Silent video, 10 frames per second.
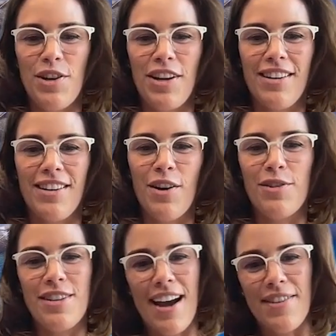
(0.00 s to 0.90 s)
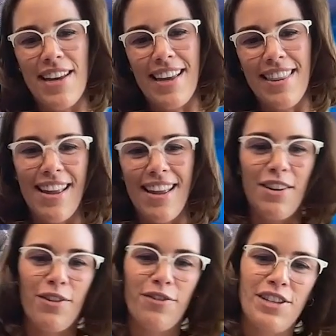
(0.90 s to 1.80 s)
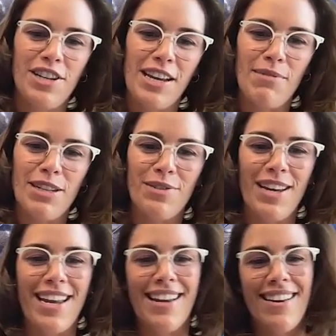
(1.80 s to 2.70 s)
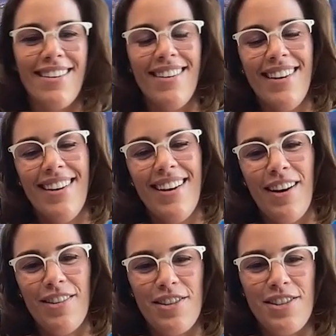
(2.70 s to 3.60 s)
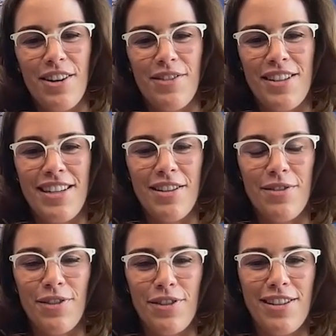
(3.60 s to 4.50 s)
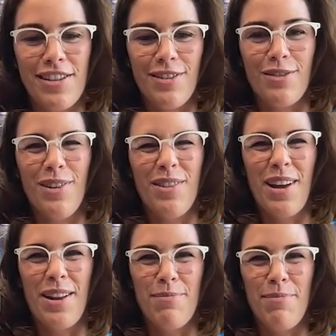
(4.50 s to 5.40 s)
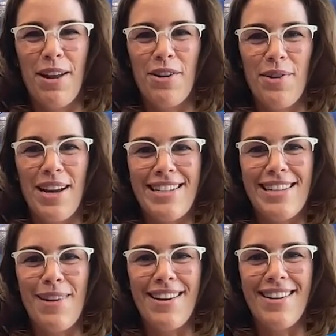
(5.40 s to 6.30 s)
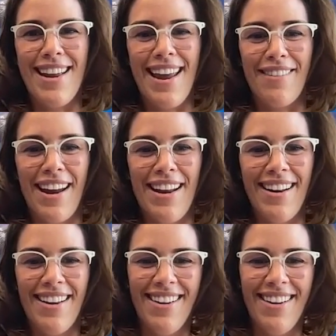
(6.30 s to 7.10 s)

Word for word: you could go diving and then go fishing in between and on your surface intervals. So, what better way to spend a day, right?